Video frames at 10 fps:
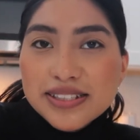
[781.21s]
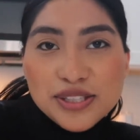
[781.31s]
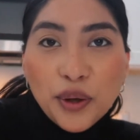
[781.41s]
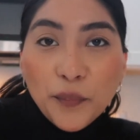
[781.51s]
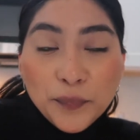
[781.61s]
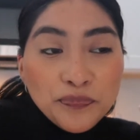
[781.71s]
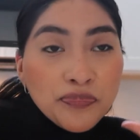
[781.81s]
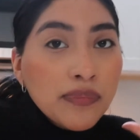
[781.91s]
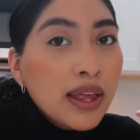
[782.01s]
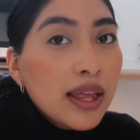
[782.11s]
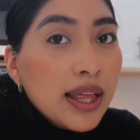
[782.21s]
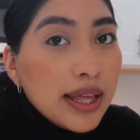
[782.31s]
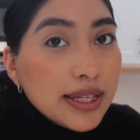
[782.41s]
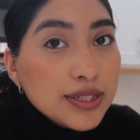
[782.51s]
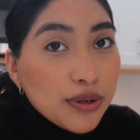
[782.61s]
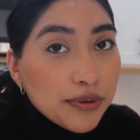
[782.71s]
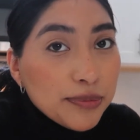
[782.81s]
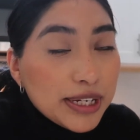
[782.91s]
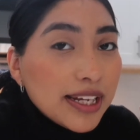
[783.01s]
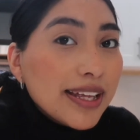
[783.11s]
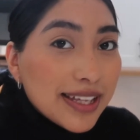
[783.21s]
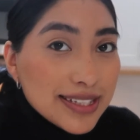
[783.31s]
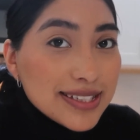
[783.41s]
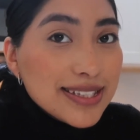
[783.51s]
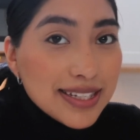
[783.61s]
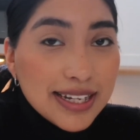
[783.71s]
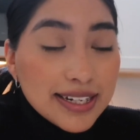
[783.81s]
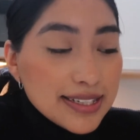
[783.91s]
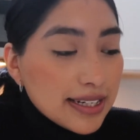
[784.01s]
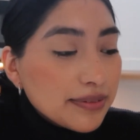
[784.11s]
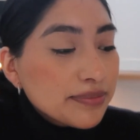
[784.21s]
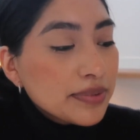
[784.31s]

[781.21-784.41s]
So do I recommend it? Yes, 10 out of 10.